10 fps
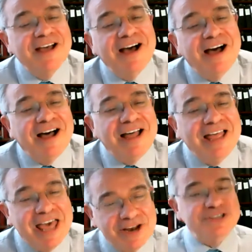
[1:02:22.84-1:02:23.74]
uh,
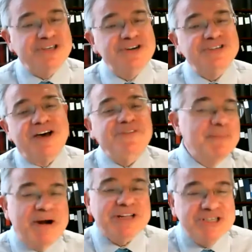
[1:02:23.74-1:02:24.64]
editors of the
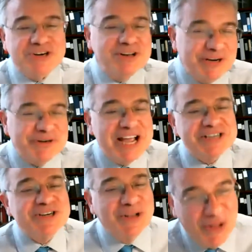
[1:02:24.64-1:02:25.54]
American Journal of
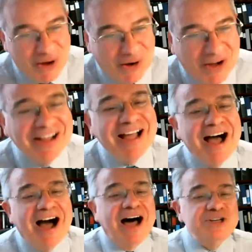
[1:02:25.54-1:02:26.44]
International Law,
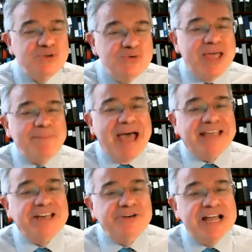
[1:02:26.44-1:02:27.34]
uh, do they back
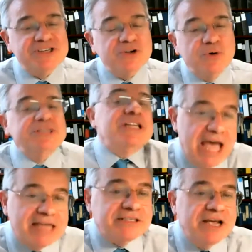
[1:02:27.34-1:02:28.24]
international courts?
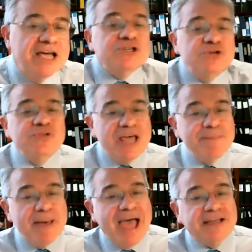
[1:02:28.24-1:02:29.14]
Yes. Do they
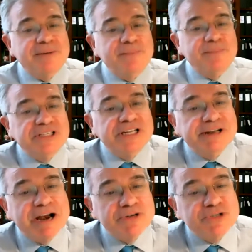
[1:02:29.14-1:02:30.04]
back
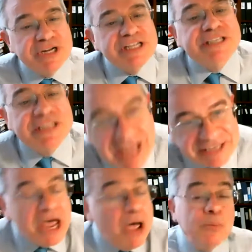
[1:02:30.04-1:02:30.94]
multilateral treaties?
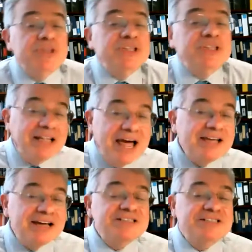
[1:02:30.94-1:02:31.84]
Yes. Would they
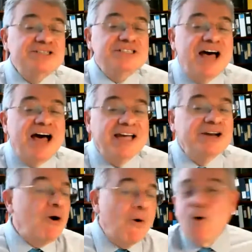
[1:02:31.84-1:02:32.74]
like us to sign
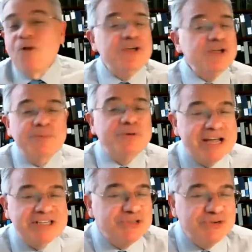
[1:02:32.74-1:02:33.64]
all the human
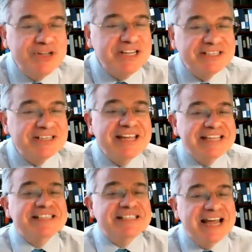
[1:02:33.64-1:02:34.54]
rights treaties
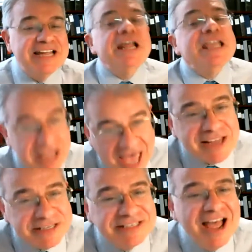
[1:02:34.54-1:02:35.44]
in sight? Yes.